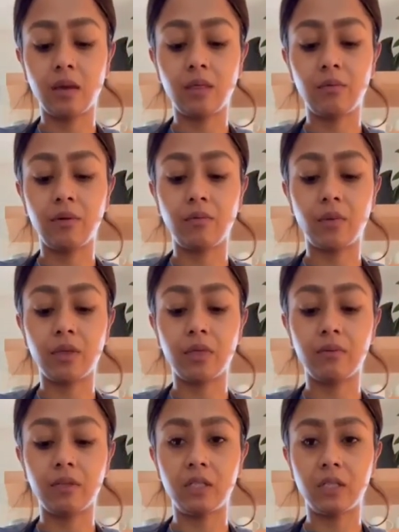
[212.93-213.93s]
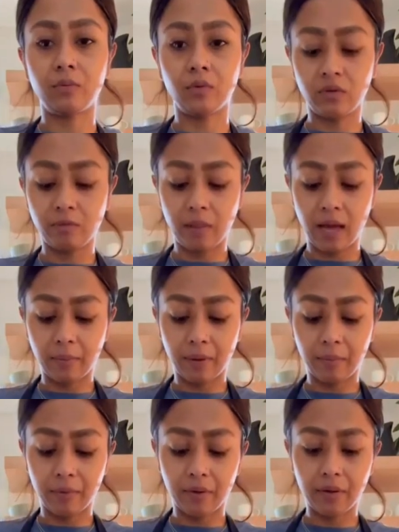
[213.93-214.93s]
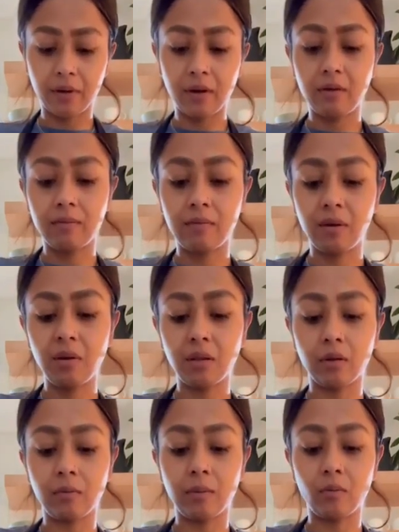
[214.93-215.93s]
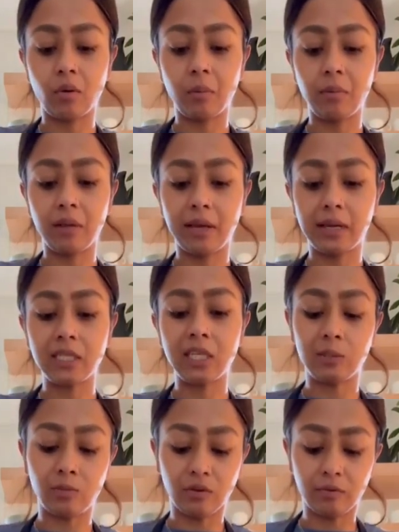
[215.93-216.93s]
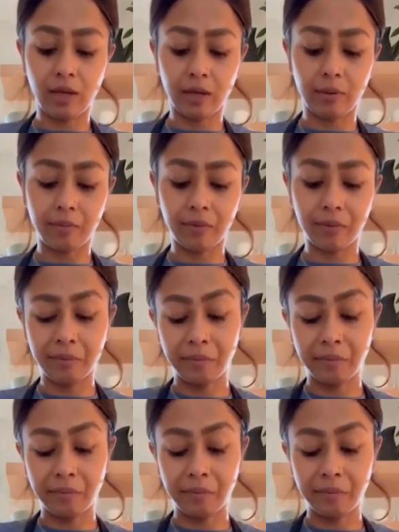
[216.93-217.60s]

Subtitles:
3/4 of a teaspoon of black pepper. Maybe a little bit more, maybe like a teaspoon of black pepper.